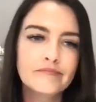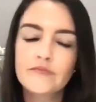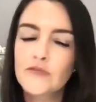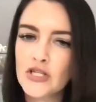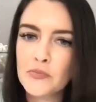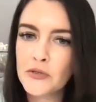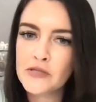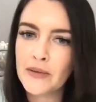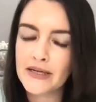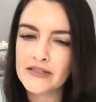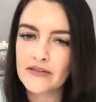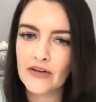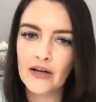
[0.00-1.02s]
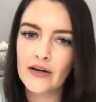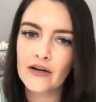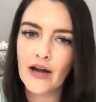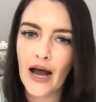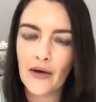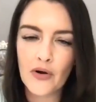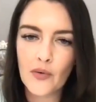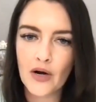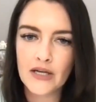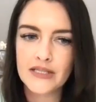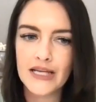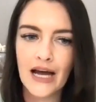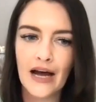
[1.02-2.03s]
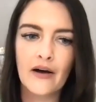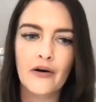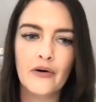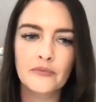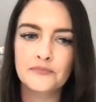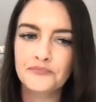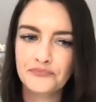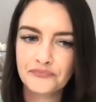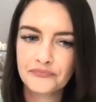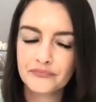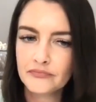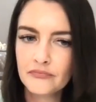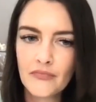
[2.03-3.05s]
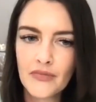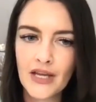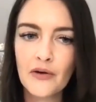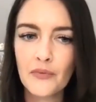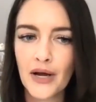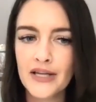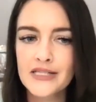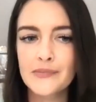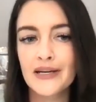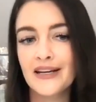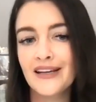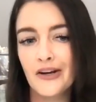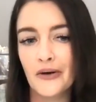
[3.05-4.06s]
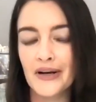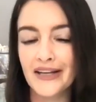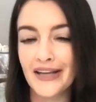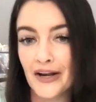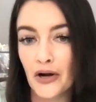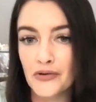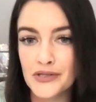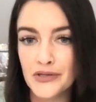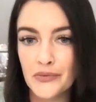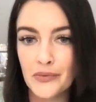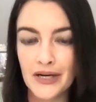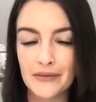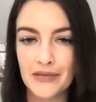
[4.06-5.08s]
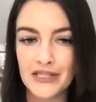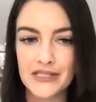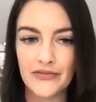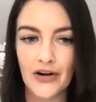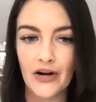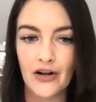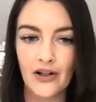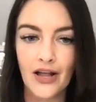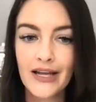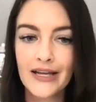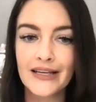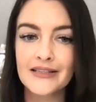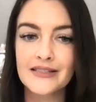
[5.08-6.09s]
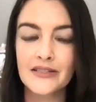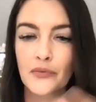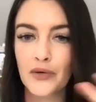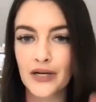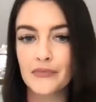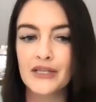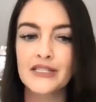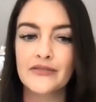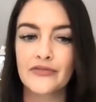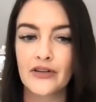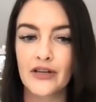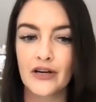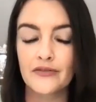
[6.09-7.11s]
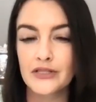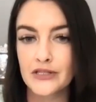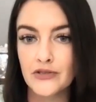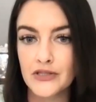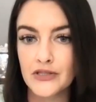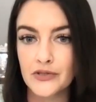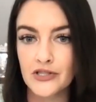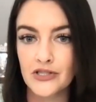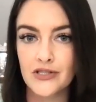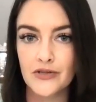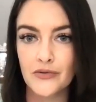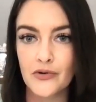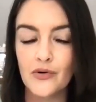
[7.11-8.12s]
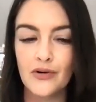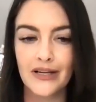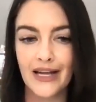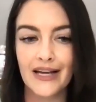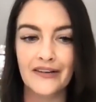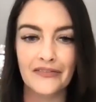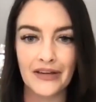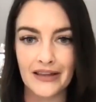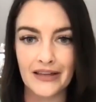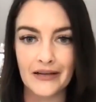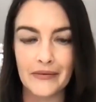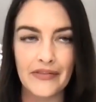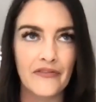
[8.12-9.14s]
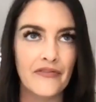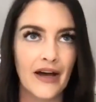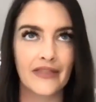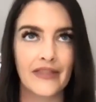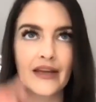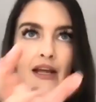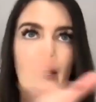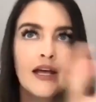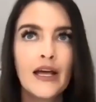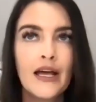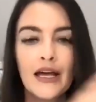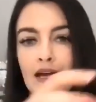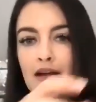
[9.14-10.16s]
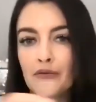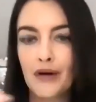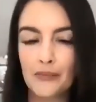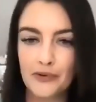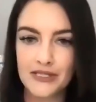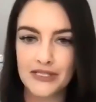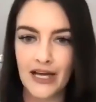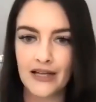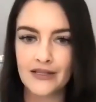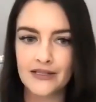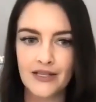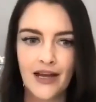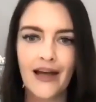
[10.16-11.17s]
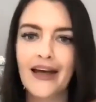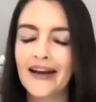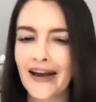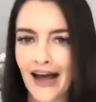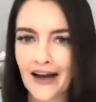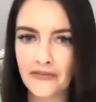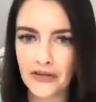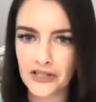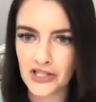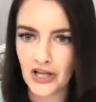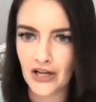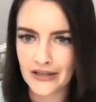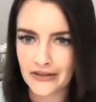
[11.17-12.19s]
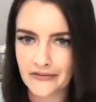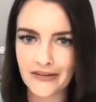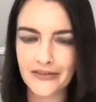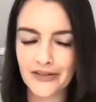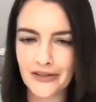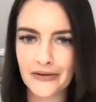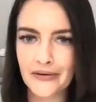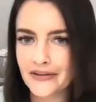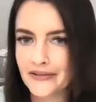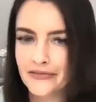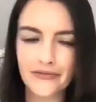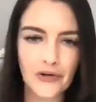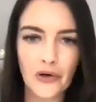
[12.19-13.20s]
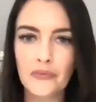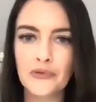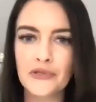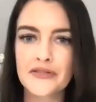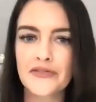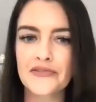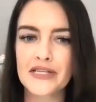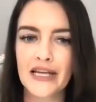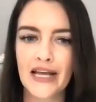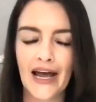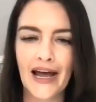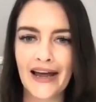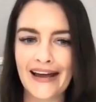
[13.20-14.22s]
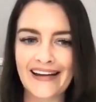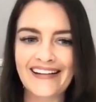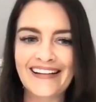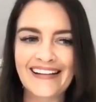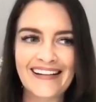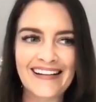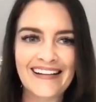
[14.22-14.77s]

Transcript: just perspective on how it works, how it runs, but again, also what it means for our clients and what it means for their results, which is so cool. Again, if I think about the fact that it represents an average client revenue of almost 50K